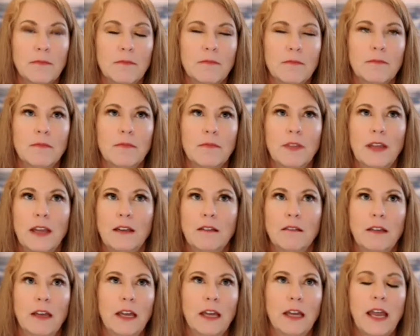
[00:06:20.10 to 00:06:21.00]
like
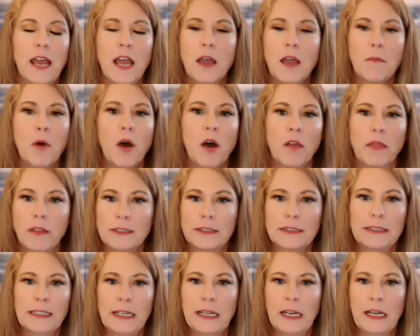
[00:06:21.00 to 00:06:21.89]
it came on the
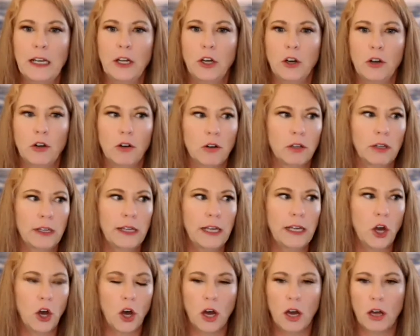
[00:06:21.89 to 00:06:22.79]
scene early
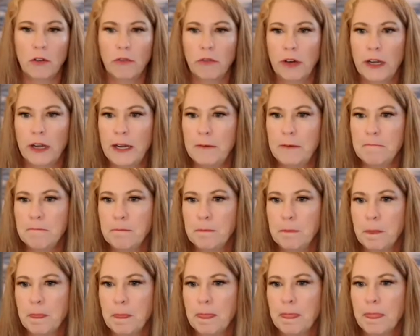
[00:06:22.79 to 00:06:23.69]
on, right?
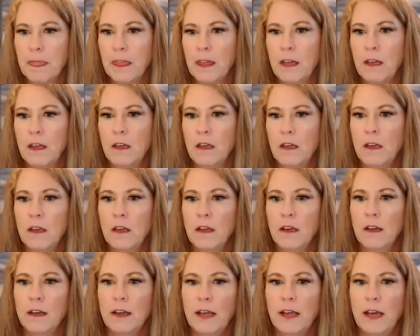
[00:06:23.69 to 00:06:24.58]

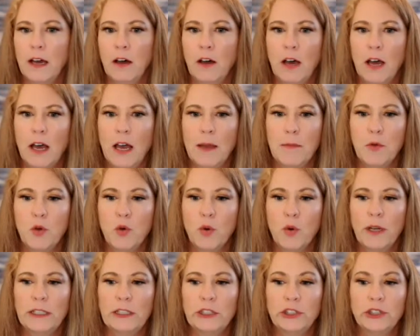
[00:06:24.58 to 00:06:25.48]
Now I'm
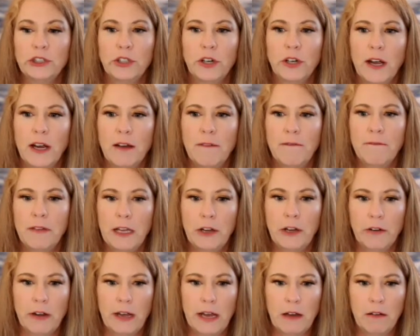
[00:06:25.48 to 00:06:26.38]
going to try to
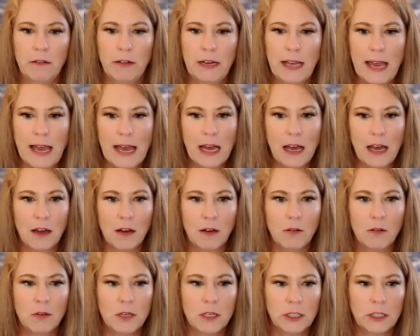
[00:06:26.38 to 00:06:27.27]
figure out
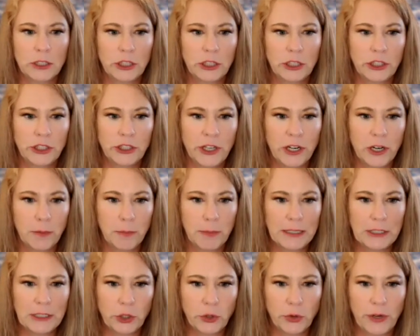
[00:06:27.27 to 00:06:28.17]
how to share my
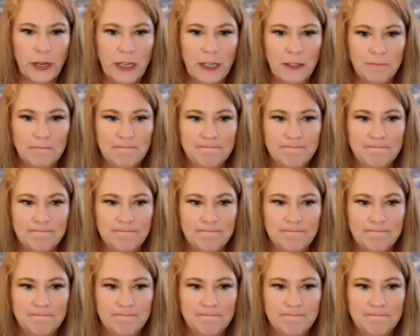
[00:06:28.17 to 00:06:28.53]
screen.